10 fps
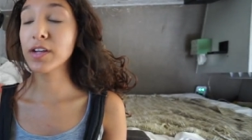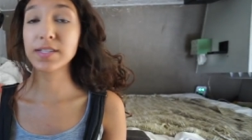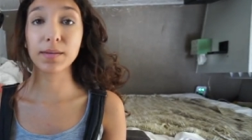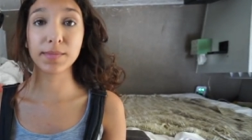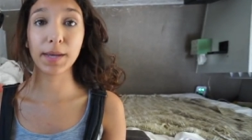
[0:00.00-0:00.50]

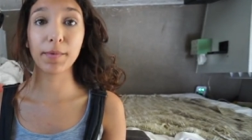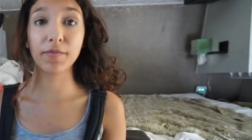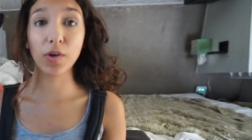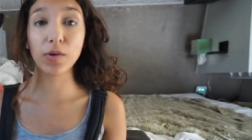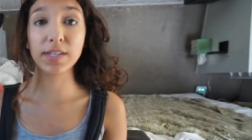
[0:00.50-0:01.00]
some type of
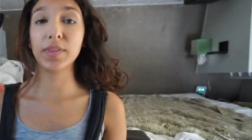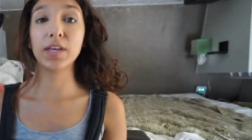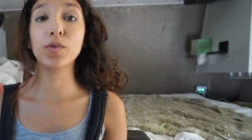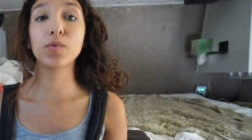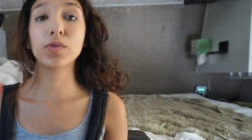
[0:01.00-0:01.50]
notice
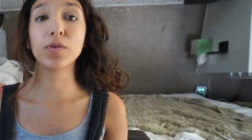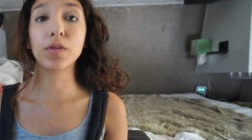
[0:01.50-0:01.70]
that you will no